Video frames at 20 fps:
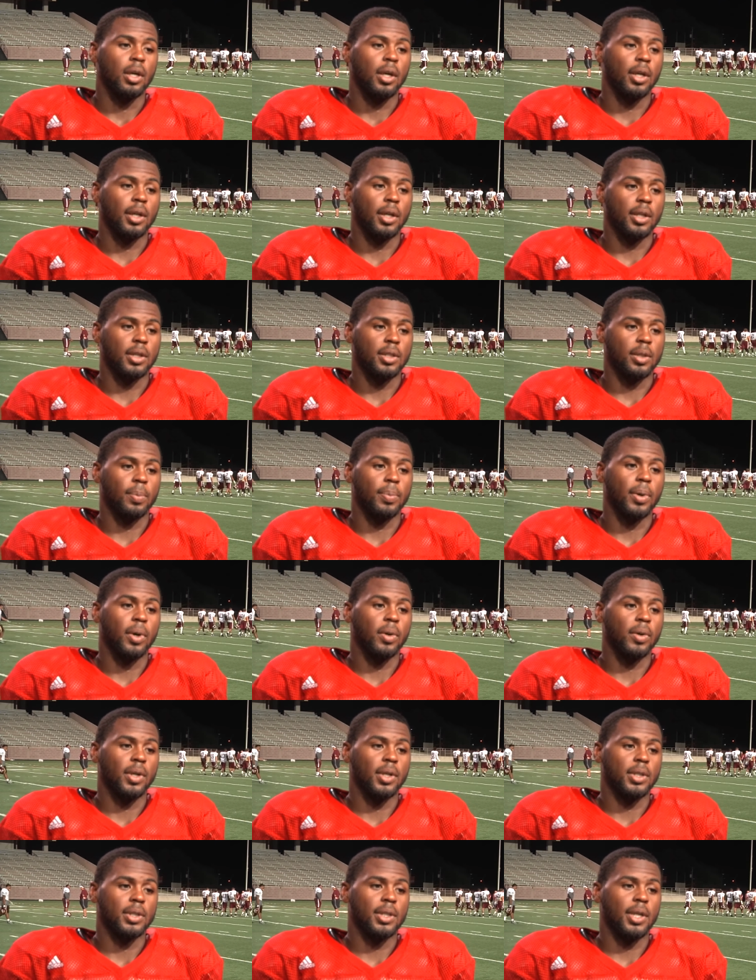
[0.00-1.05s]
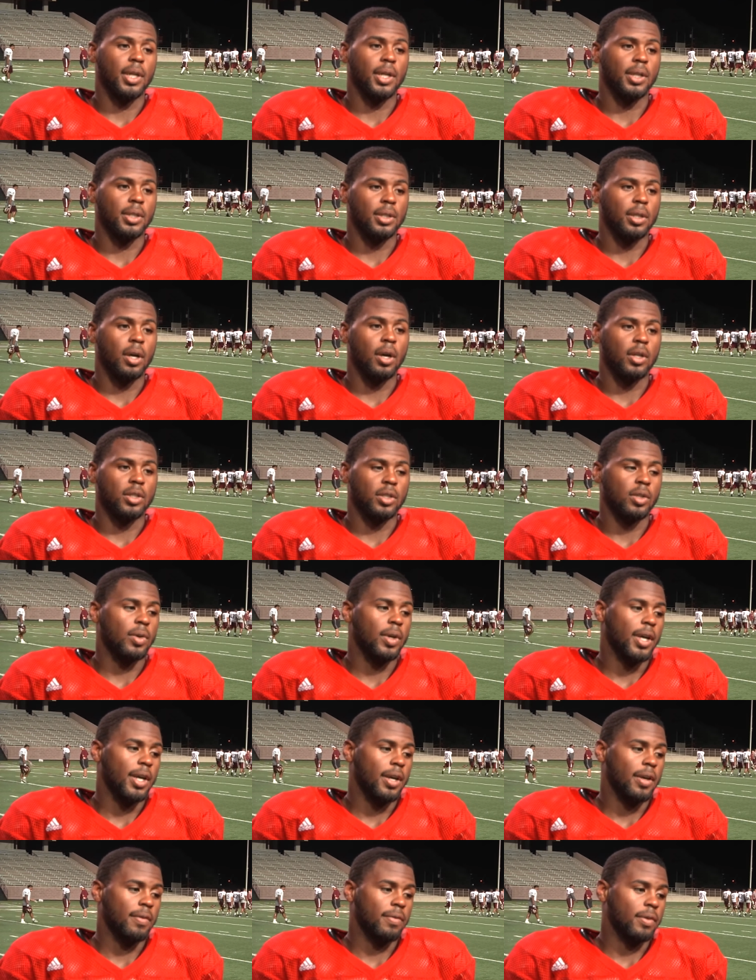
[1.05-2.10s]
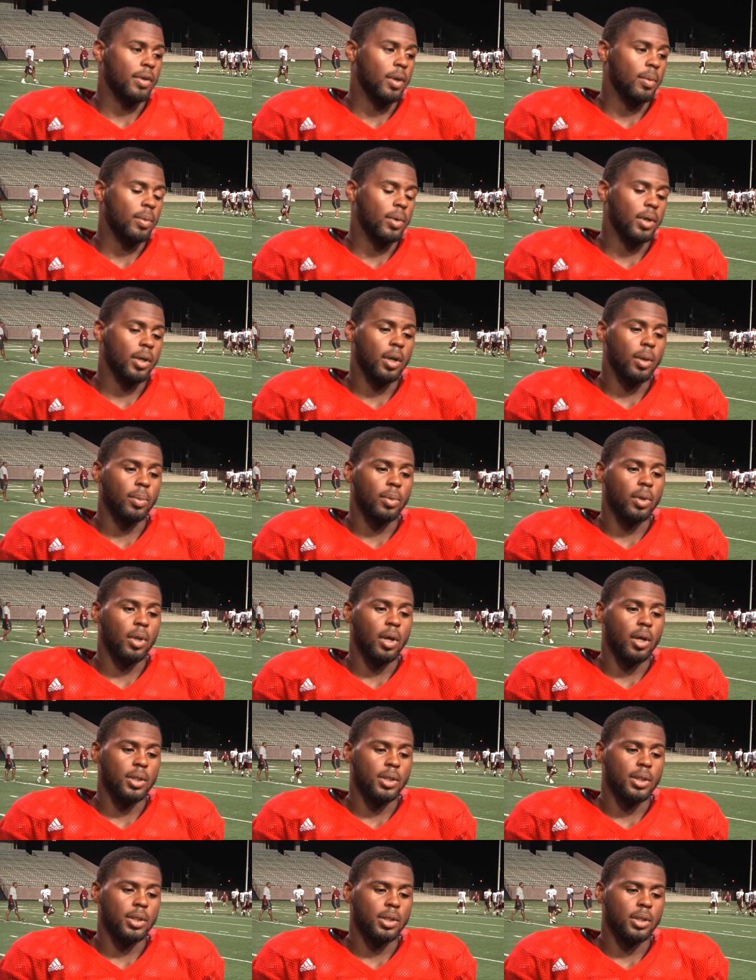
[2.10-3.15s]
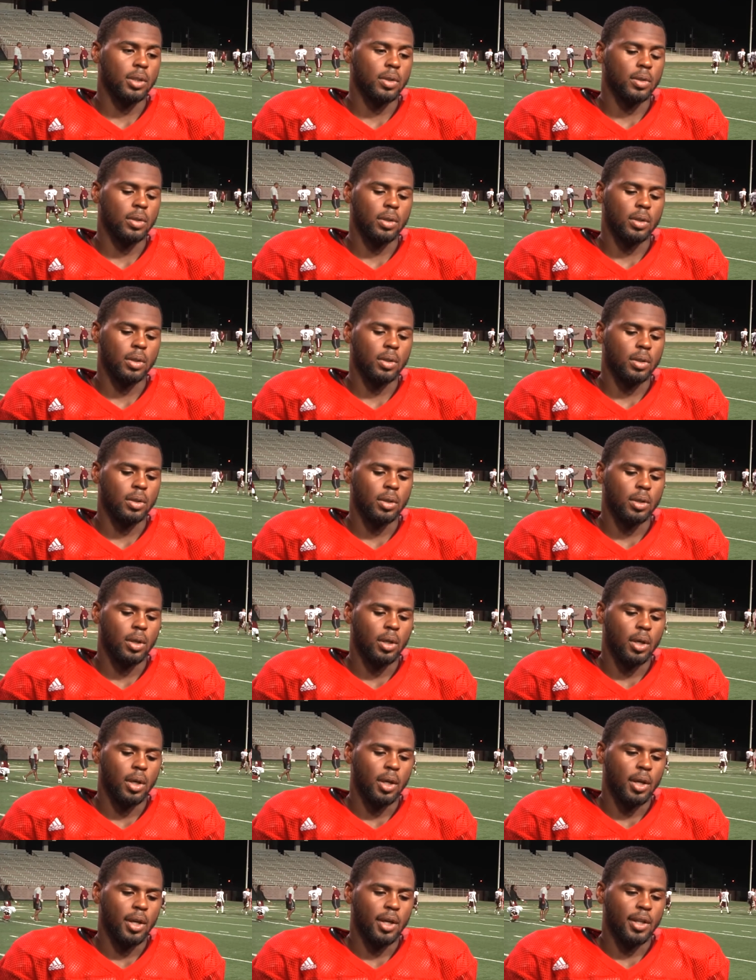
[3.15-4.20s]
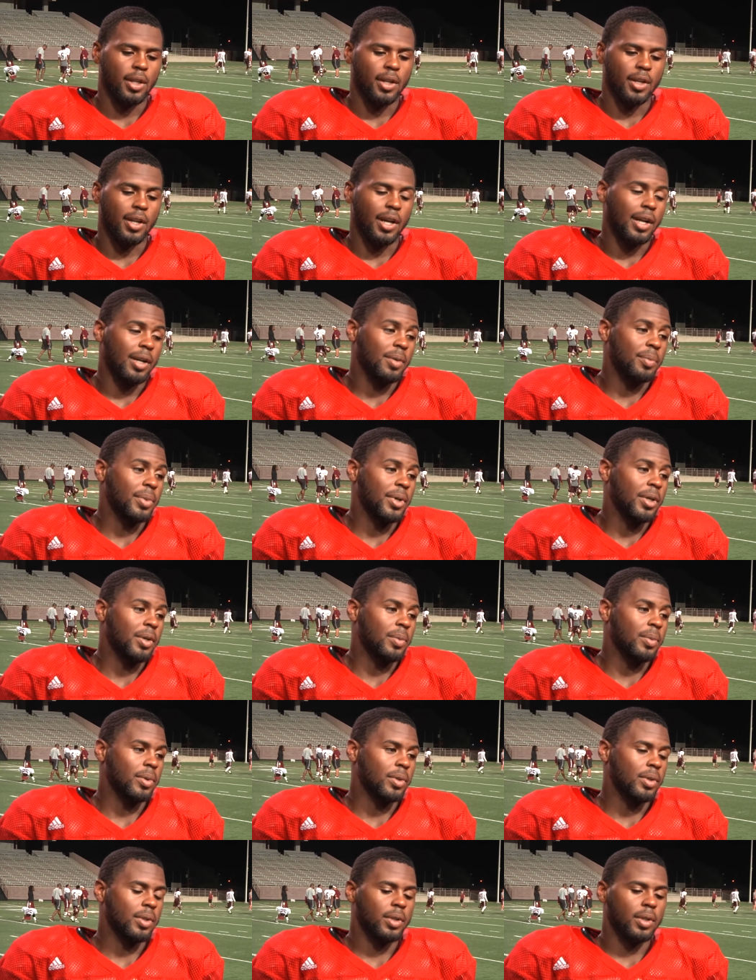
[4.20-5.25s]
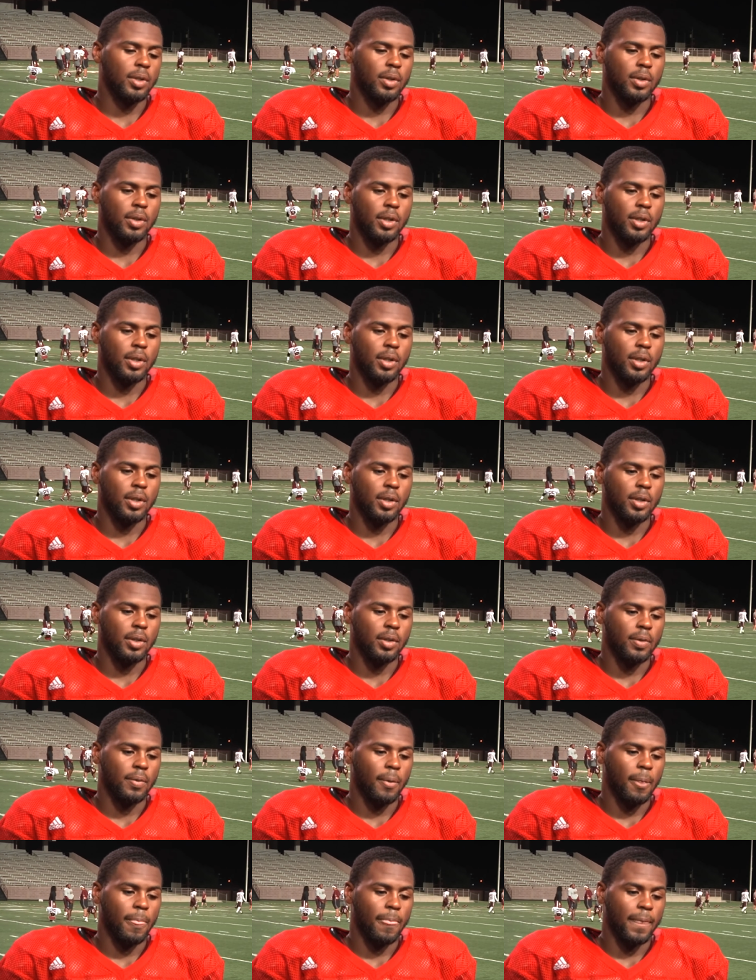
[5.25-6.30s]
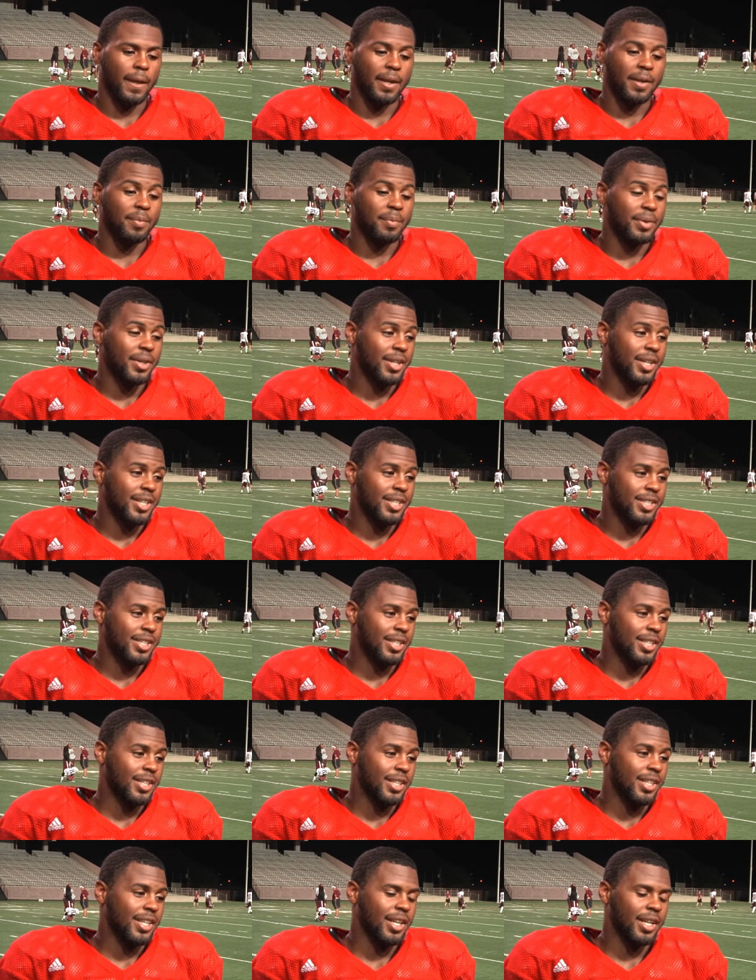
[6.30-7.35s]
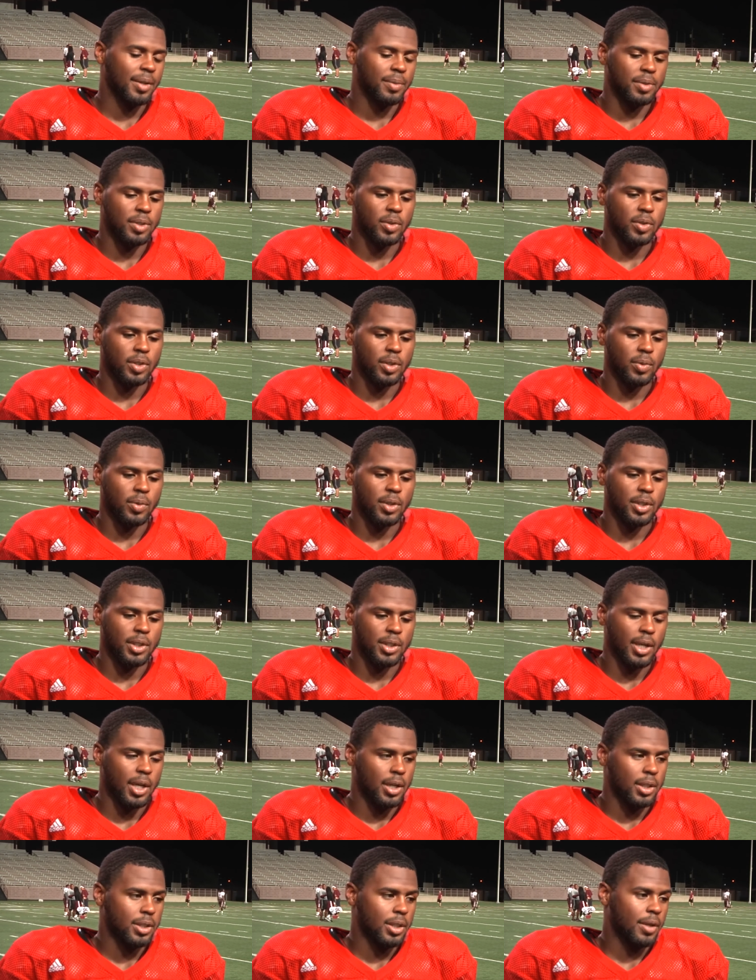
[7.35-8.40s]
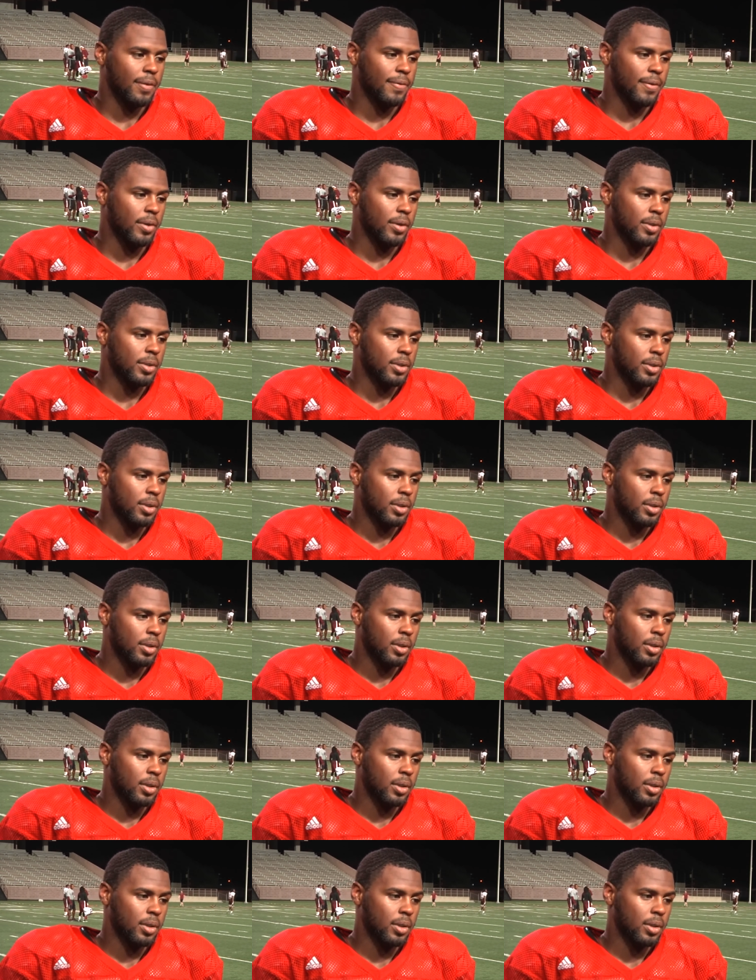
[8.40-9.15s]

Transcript: against opponents that also have a couple a couple losses. So, you know, they're not unbeatable. You know, and uh, they can beat us in any game too. So we just gotta stay focused.